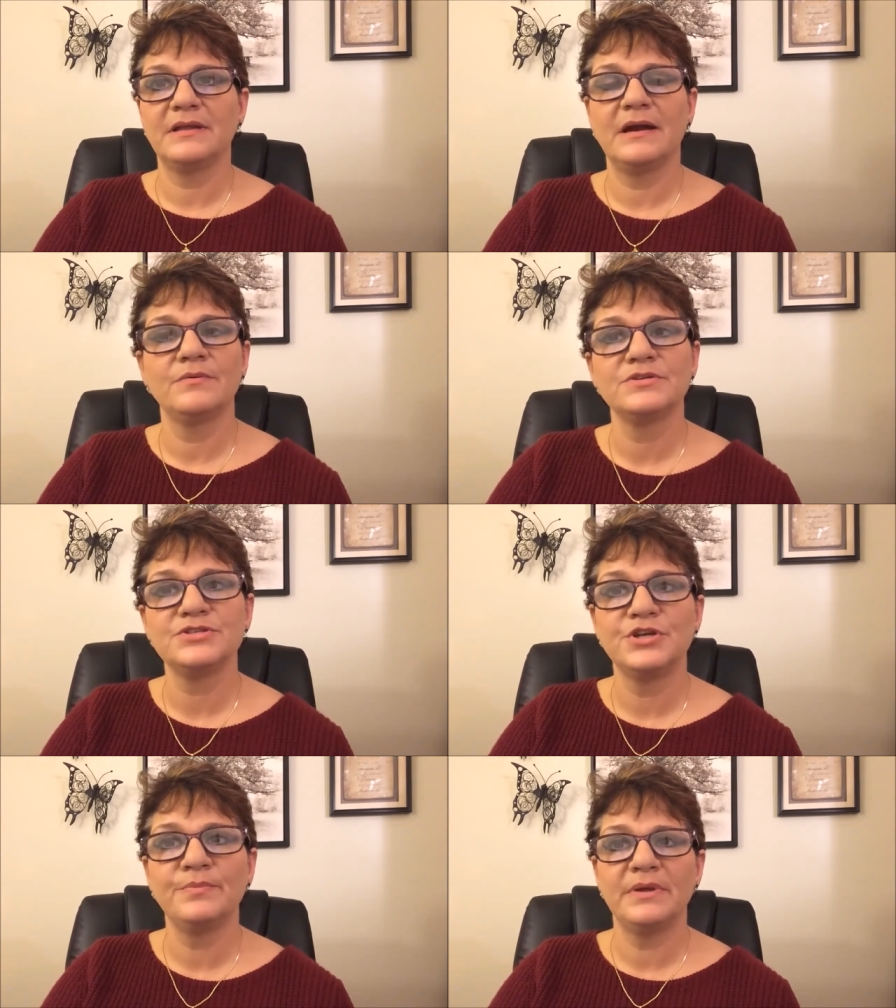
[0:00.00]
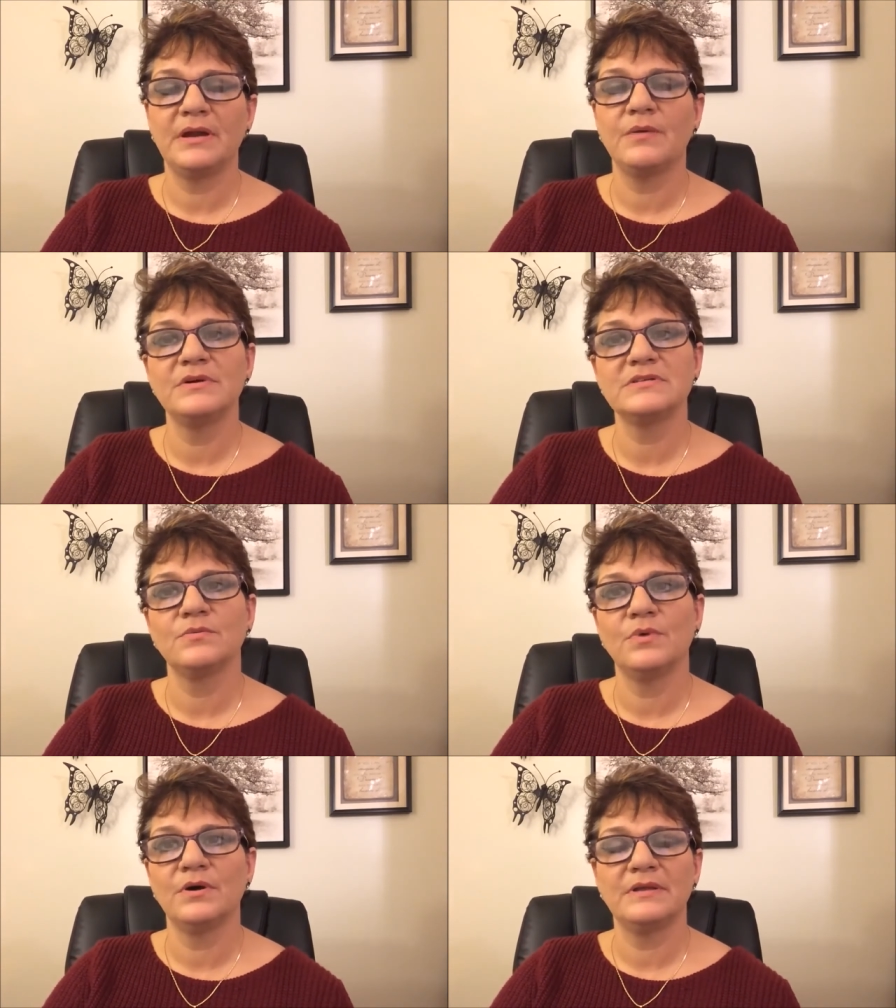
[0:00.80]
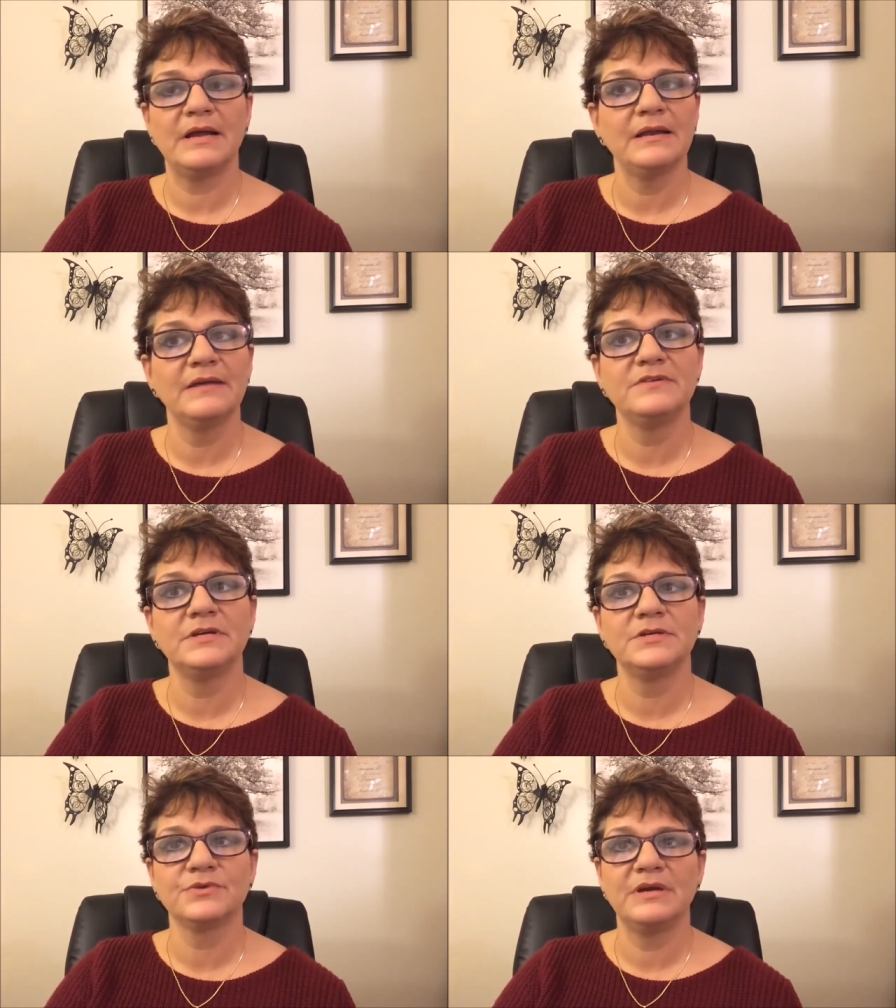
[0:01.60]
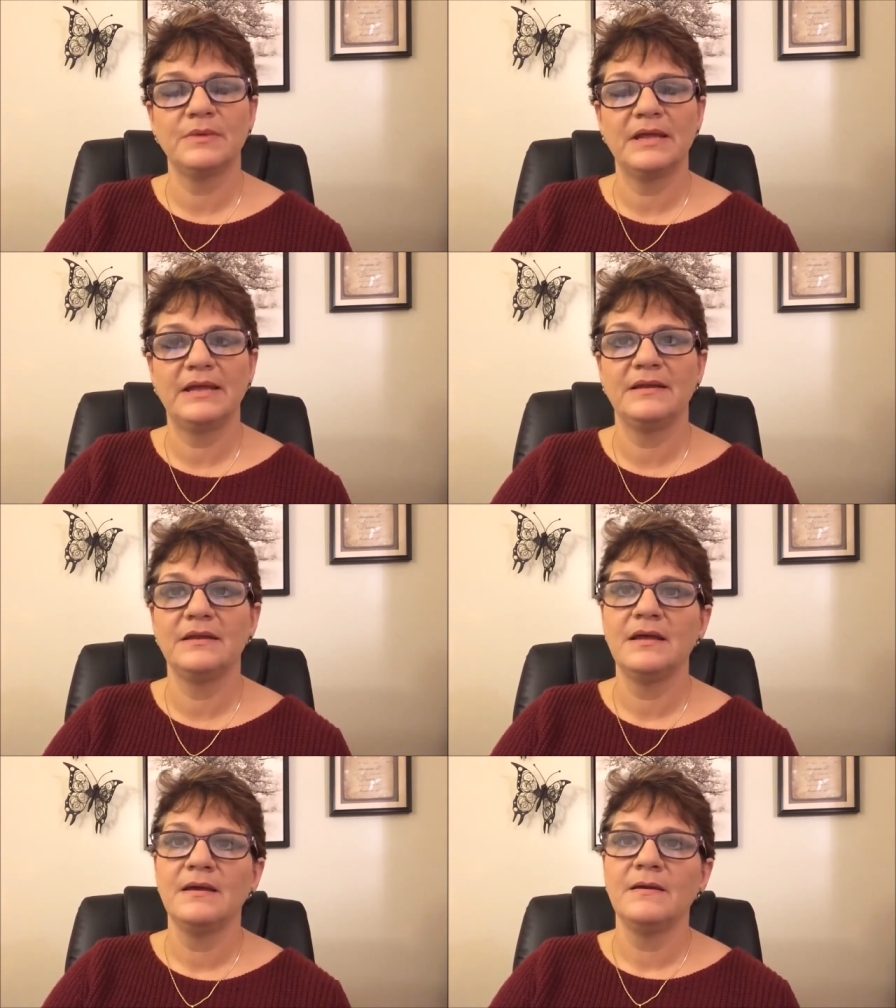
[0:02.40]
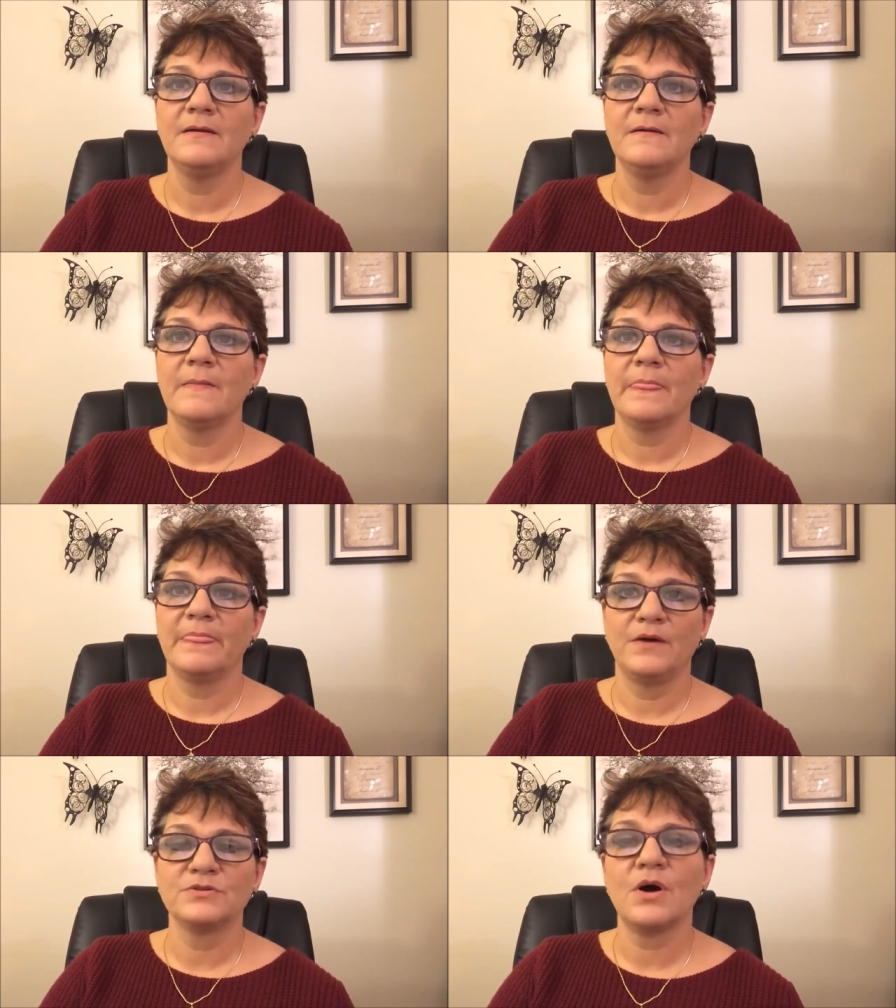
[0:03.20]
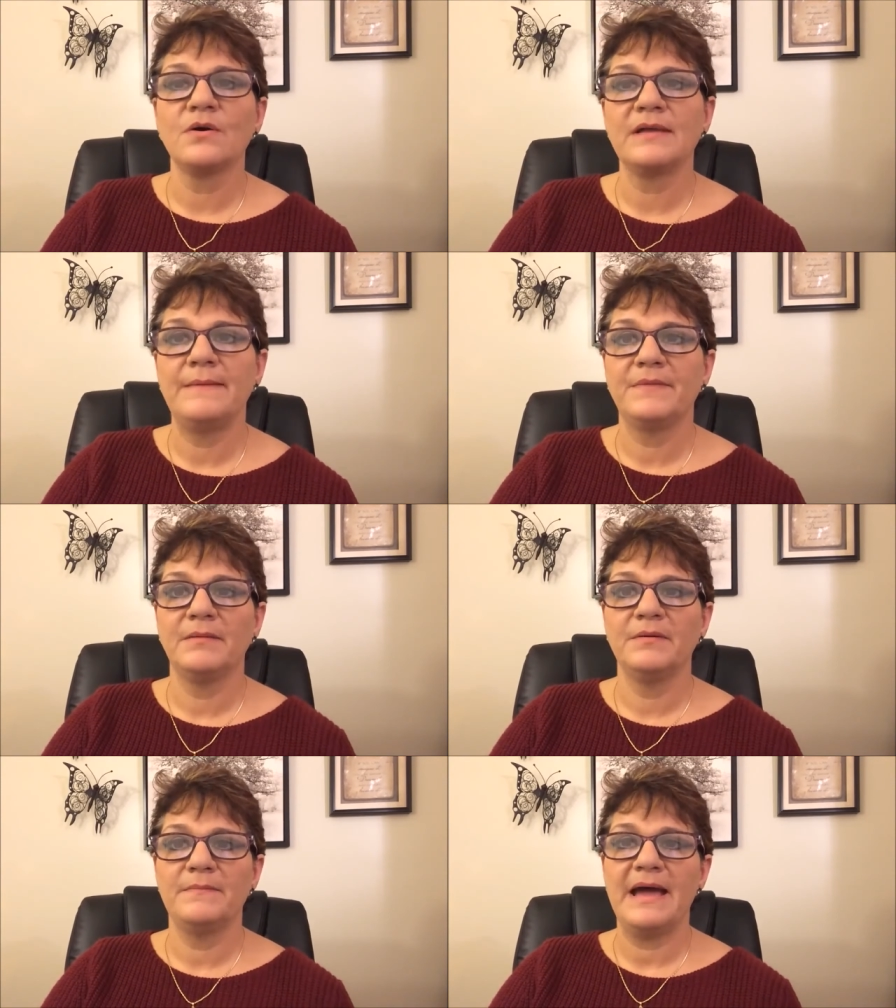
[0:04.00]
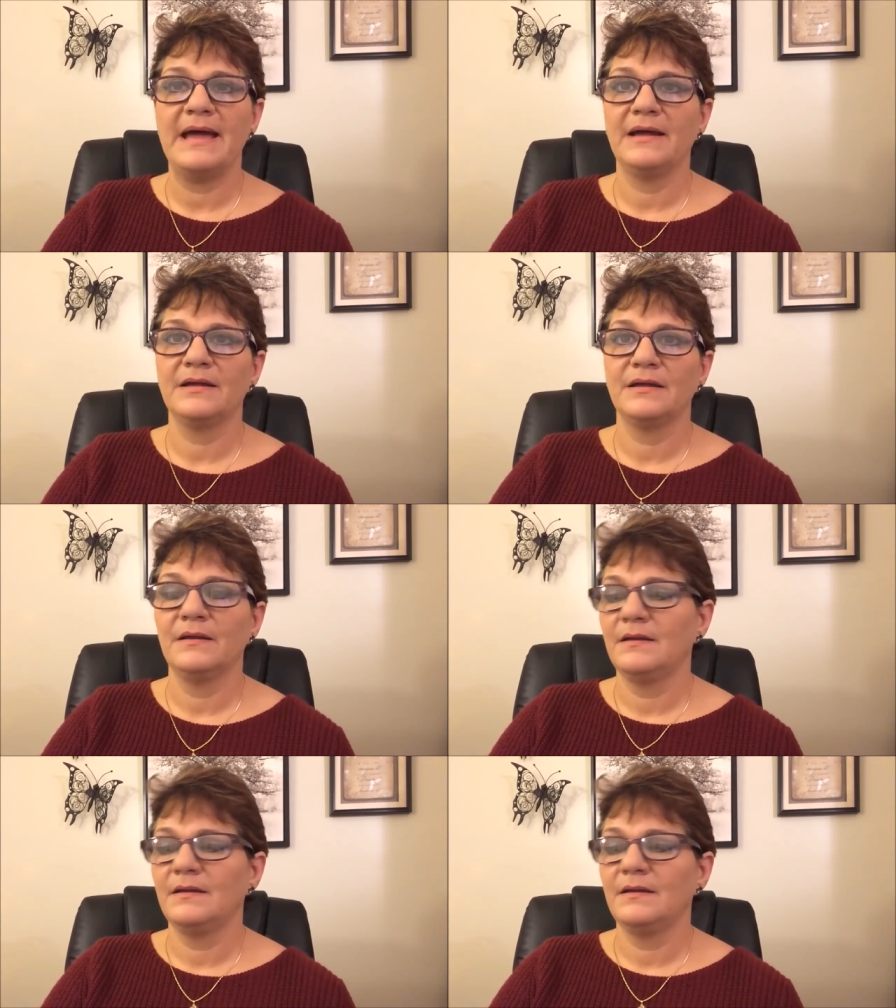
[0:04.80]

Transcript: that I was stupid, I wasn't worthy, I lived in a dreamland, those all came coming back.